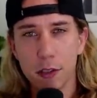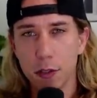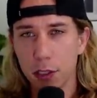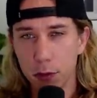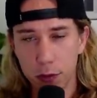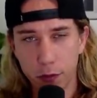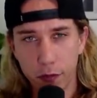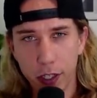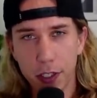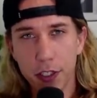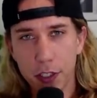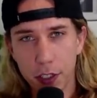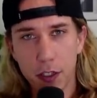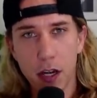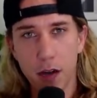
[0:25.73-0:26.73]
So it was a very
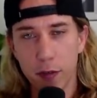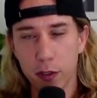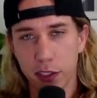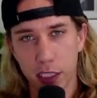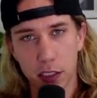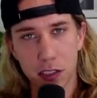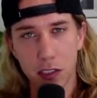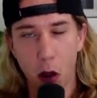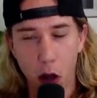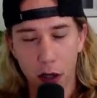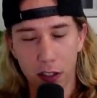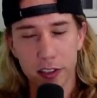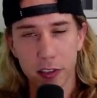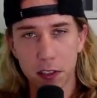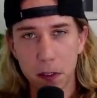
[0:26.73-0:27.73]
good conversation,
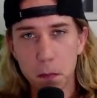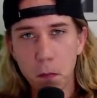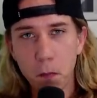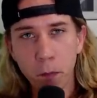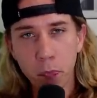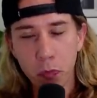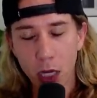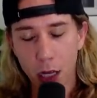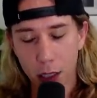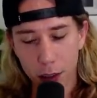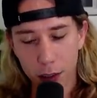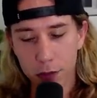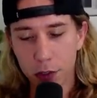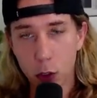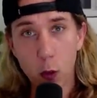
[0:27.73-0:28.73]
honestly
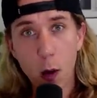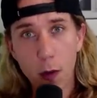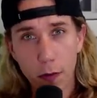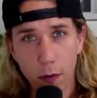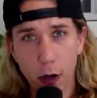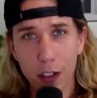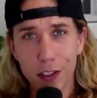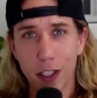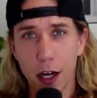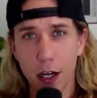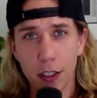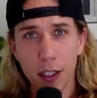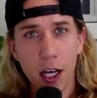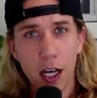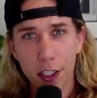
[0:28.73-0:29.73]
uh, to quote
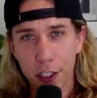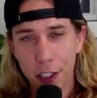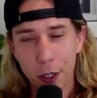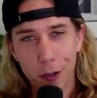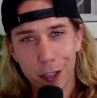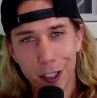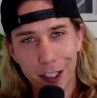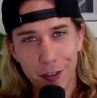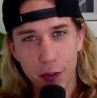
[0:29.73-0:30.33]
Farzad, you know,